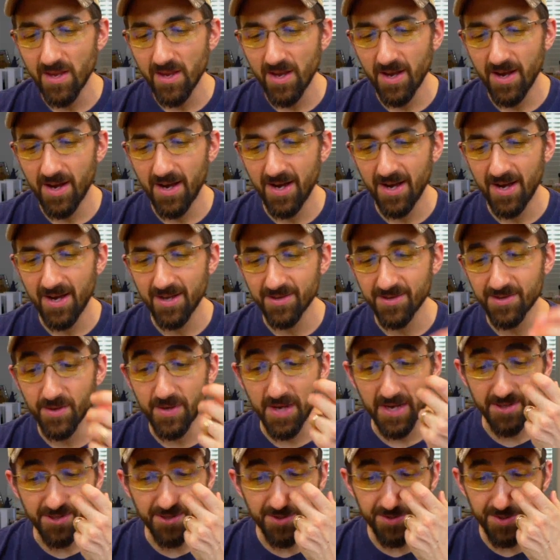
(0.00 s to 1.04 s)
Uh, so
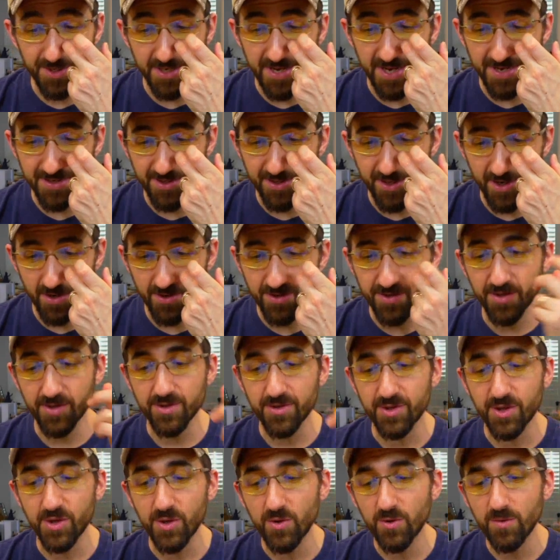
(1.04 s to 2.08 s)
yes, so she gets there to the
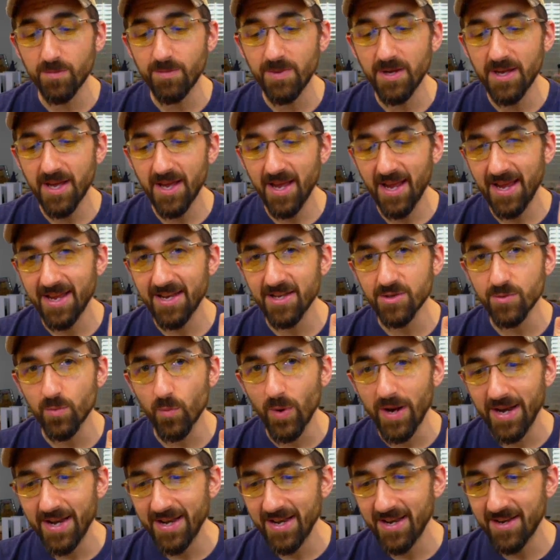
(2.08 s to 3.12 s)
tomb and is
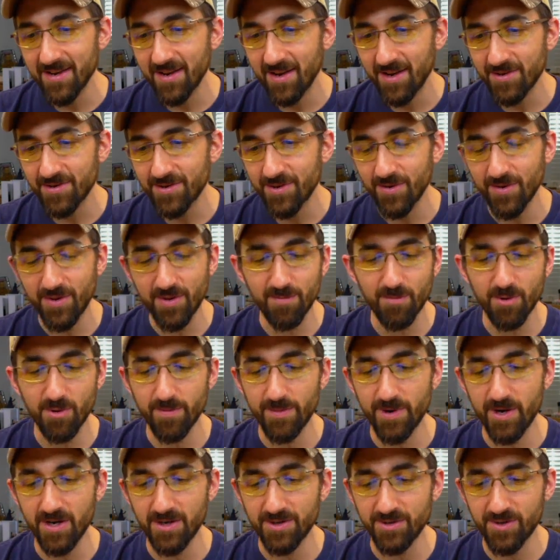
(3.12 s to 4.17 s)
waiting under the
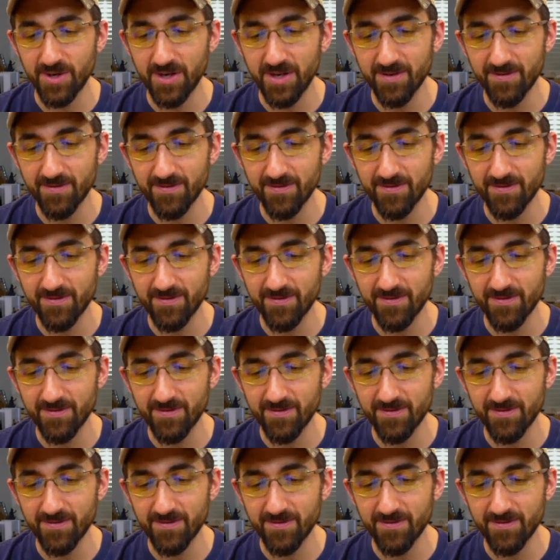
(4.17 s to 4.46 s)
mulberry tree.